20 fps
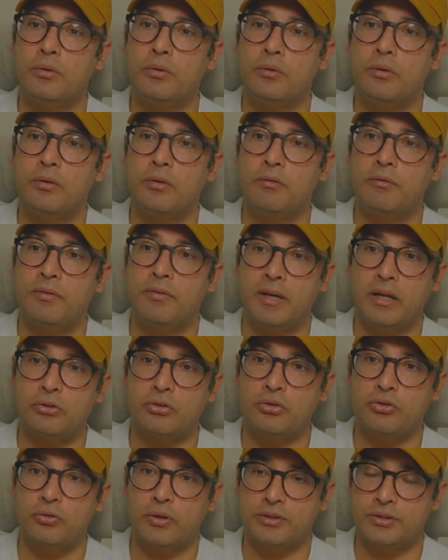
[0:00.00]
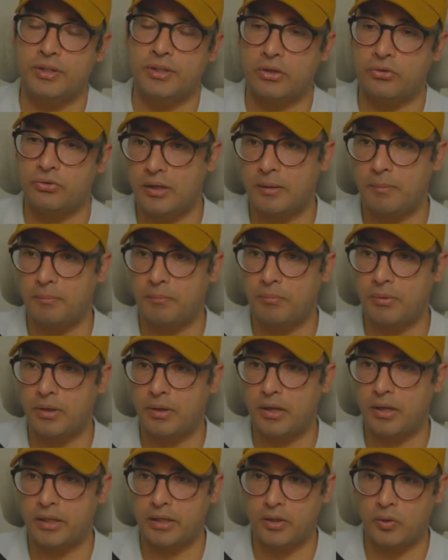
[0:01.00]
financial transactions by
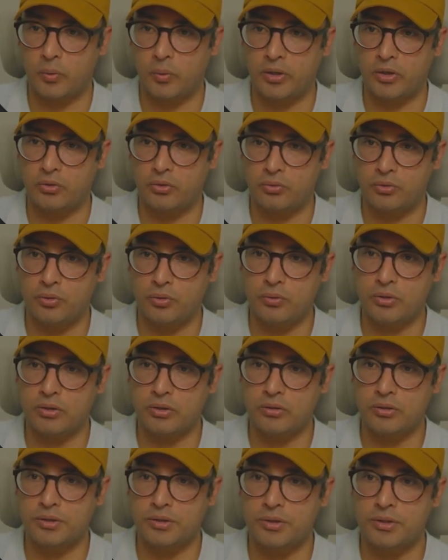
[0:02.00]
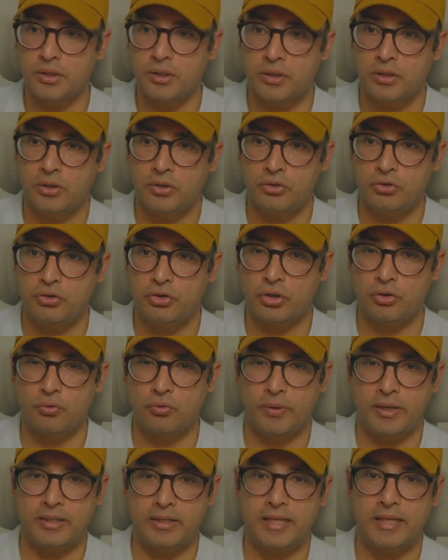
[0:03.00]
going into utils, generate
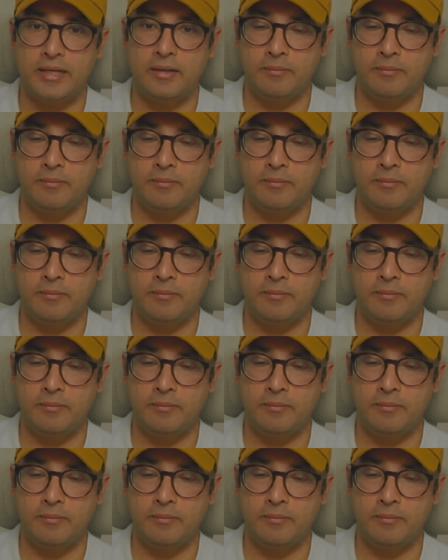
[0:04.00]
data.